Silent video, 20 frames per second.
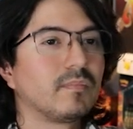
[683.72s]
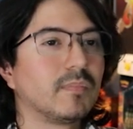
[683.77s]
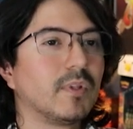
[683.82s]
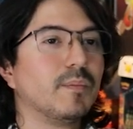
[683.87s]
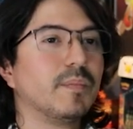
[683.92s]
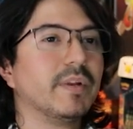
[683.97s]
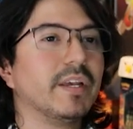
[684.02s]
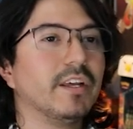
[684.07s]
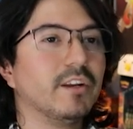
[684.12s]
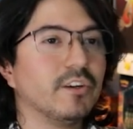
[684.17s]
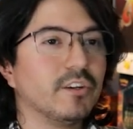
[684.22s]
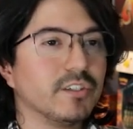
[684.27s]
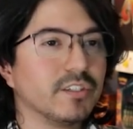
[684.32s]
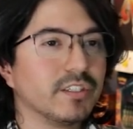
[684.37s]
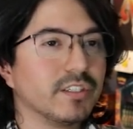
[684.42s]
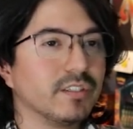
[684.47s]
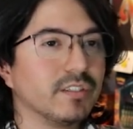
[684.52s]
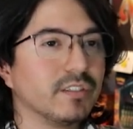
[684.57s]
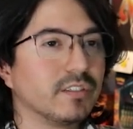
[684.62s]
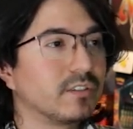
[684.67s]
How many
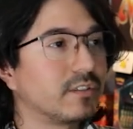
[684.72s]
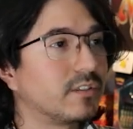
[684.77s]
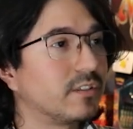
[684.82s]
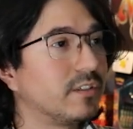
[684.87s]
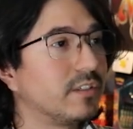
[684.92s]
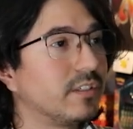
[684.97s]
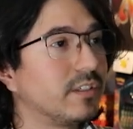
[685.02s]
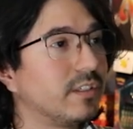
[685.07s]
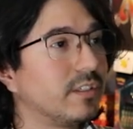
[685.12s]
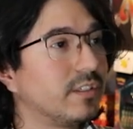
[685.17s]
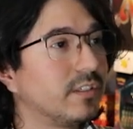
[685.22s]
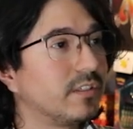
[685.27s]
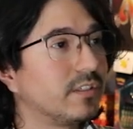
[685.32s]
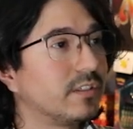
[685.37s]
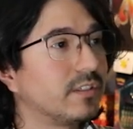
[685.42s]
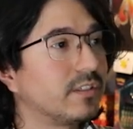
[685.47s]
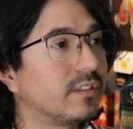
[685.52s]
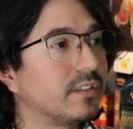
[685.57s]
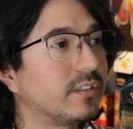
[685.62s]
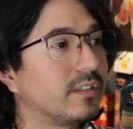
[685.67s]
energies are in
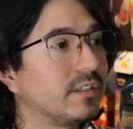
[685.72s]
here?